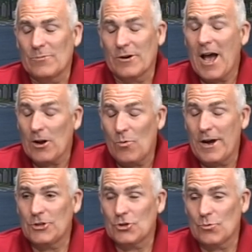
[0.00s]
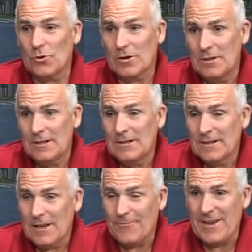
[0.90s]
We're not quite sure
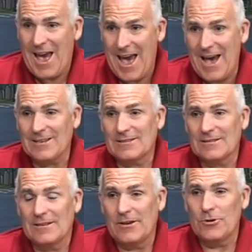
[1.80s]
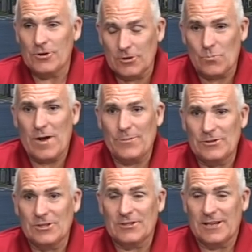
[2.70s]
if he has a nuclear weapon
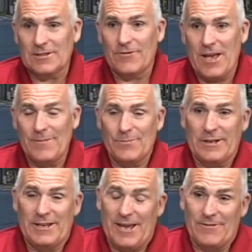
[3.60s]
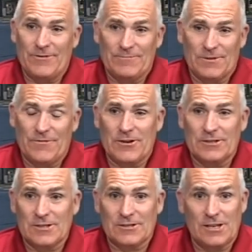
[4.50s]
just as of yet, but he had some very
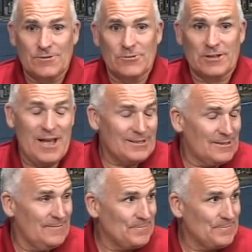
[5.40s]
successful tests,